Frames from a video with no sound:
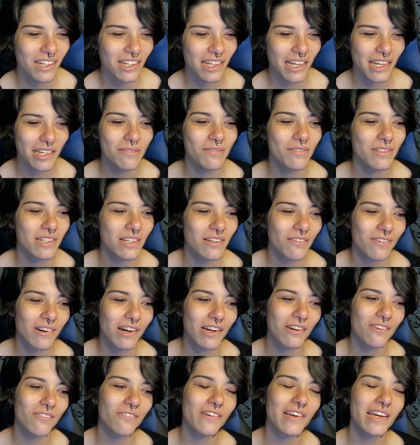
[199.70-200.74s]
Games like
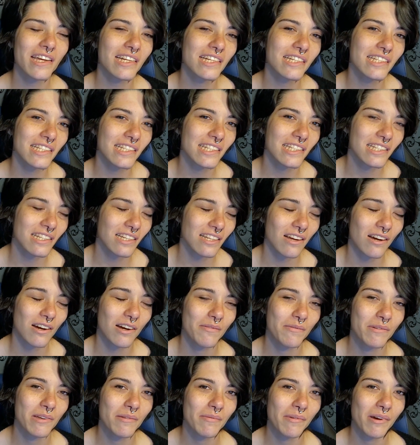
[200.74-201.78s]
Final Fantasy taught
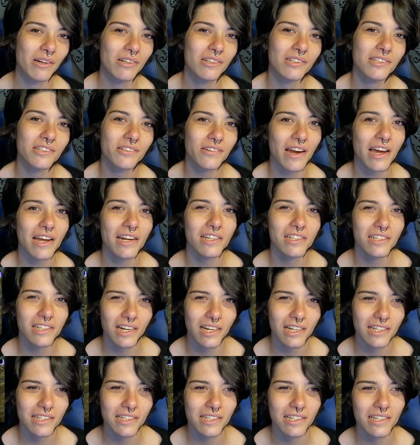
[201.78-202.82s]
me about
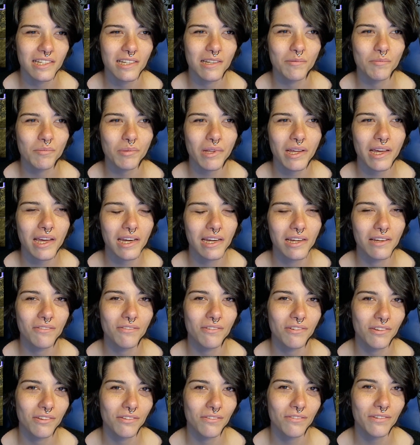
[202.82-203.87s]
strategizing and planning
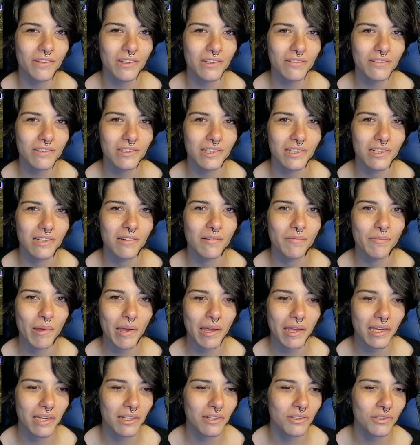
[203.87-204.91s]
for the future,
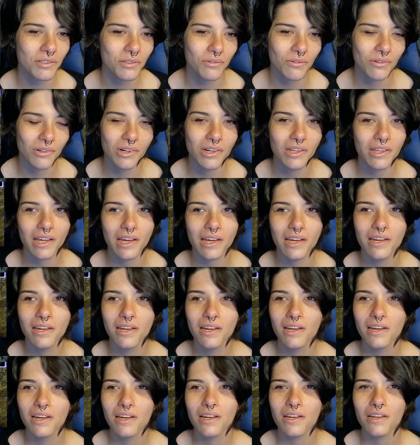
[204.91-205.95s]
making sure that
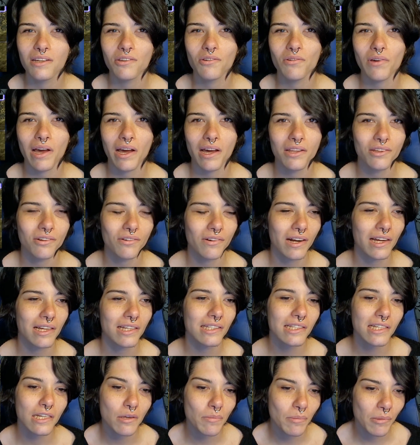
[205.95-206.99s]
you had the right
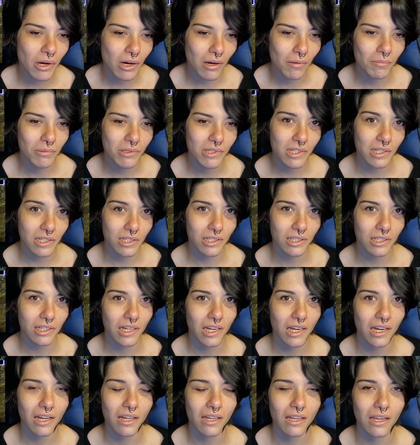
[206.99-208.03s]
team
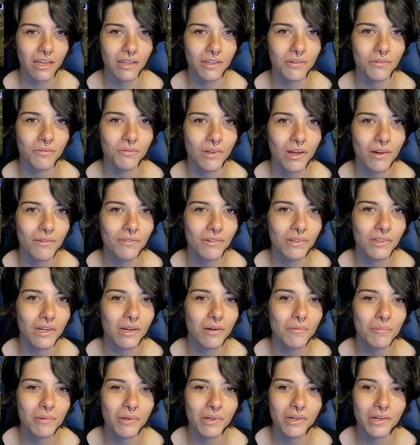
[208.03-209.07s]
composition and that you leveled
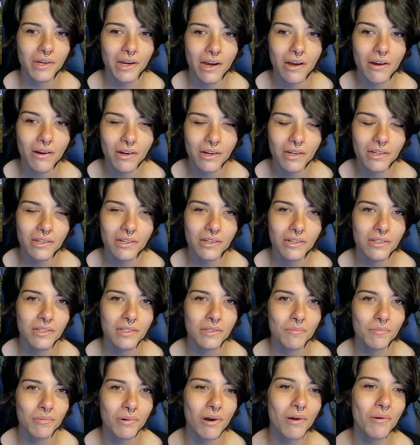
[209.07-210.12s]
up your characters
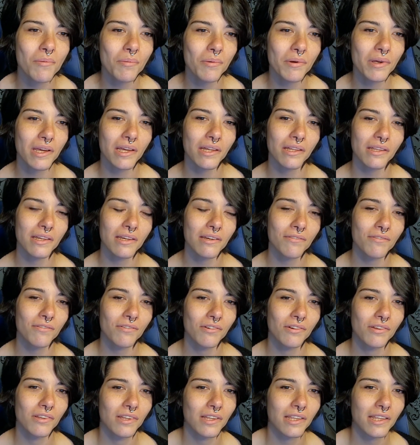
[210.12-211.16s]
appropriately
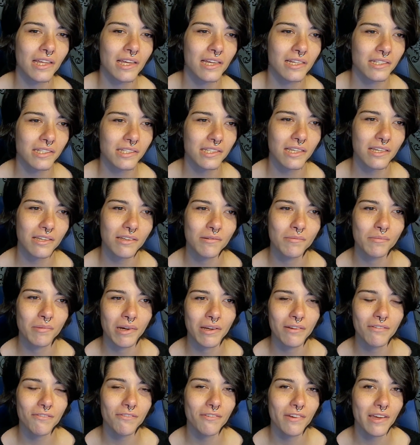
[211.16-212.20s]
for the things that you
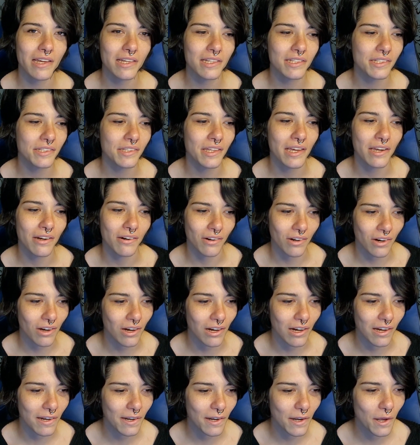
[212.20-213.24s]
might face later
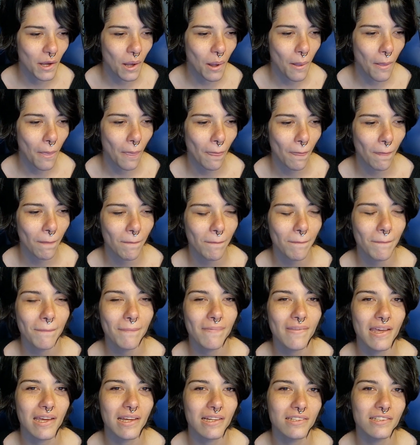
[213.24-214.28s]
on.
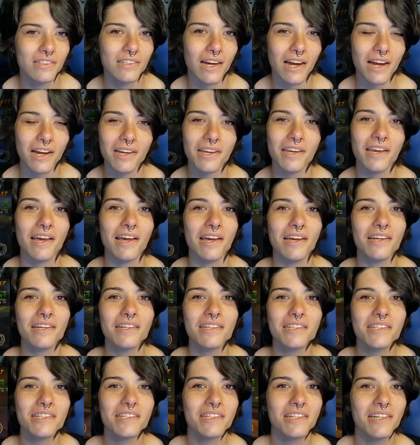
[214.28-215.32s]
And Jak
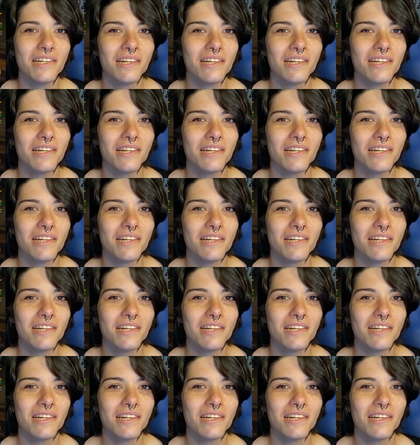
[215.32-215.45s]
X